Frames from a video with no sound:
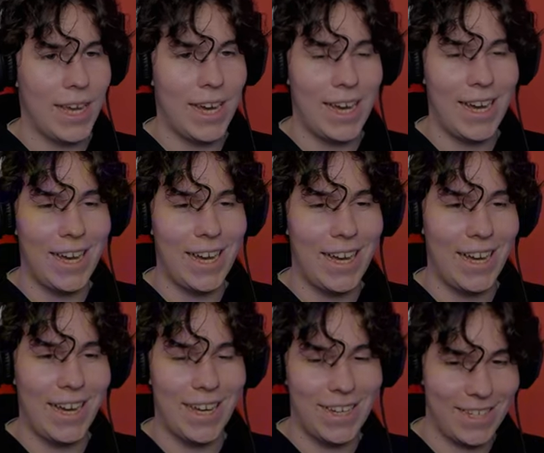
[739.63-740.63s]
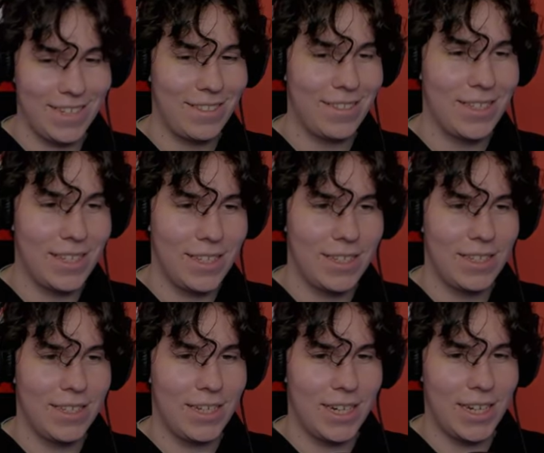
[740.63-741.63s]
Ah.
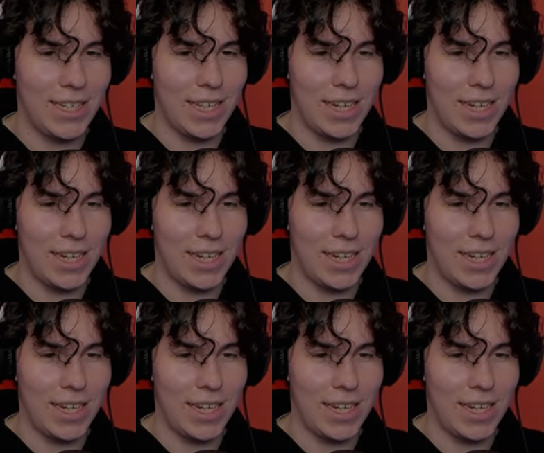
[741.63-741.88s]
And